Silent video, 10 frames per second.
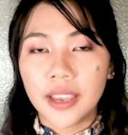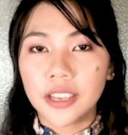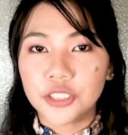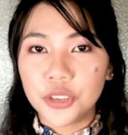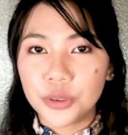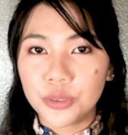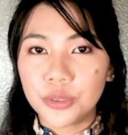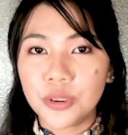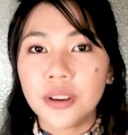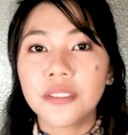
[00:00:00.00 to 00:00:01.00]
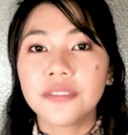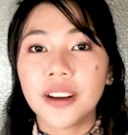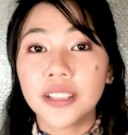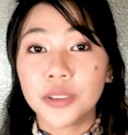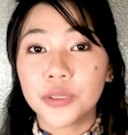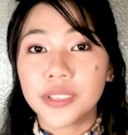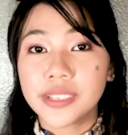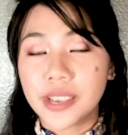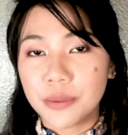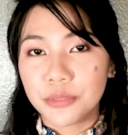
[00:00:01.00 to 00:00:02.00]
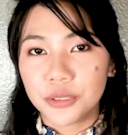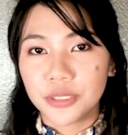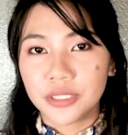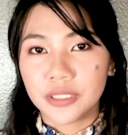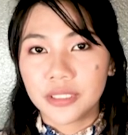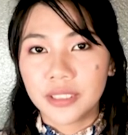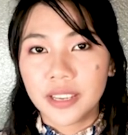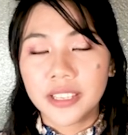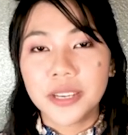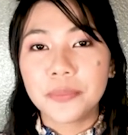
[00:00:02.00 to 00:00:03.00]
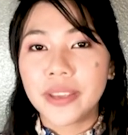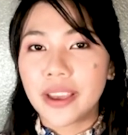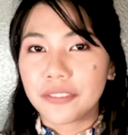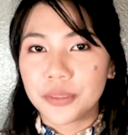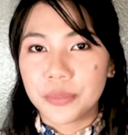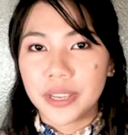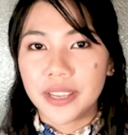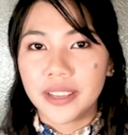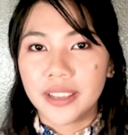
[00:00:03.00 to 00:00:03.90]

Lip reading: and you follow the same rule. Repeat after me.